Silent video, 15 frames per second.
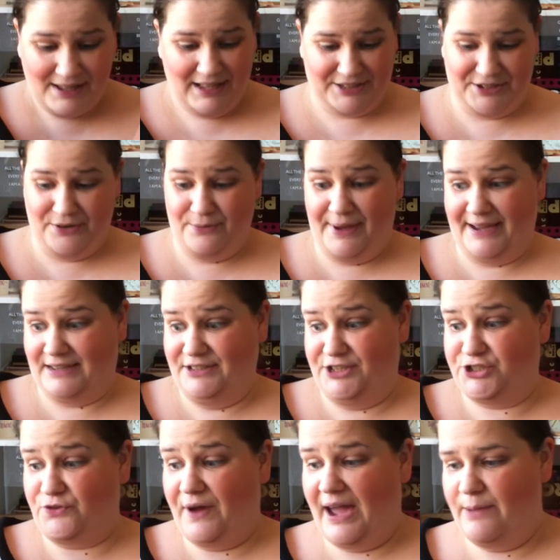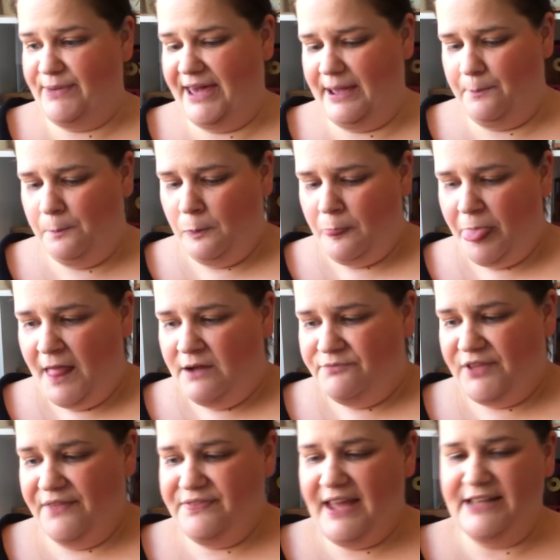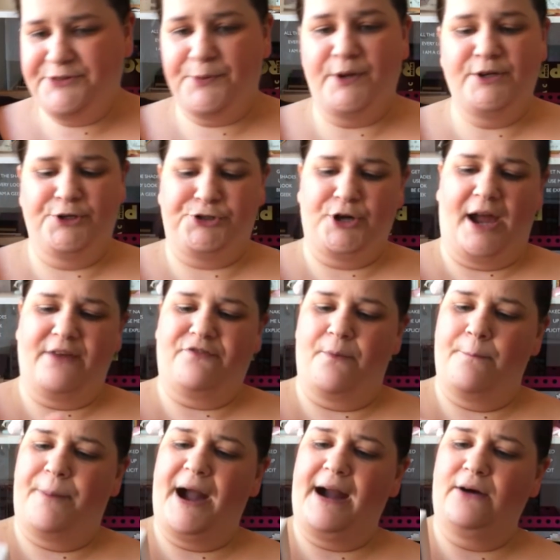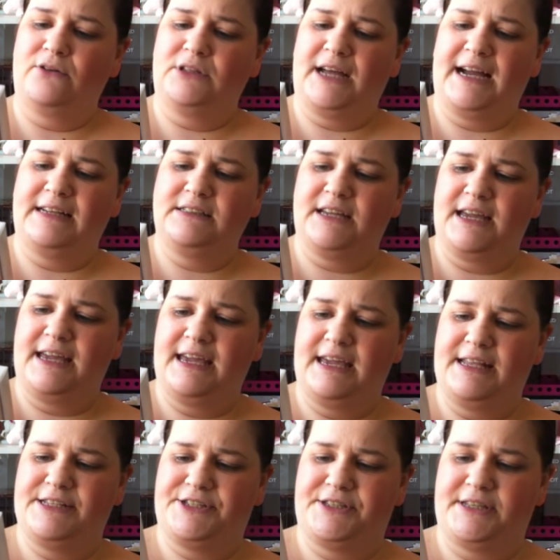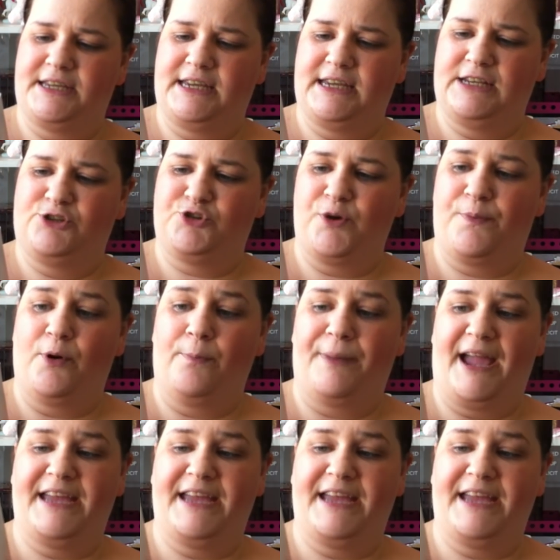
That's the only way I can describe it. Then next we're going to try from Poundland is the Triple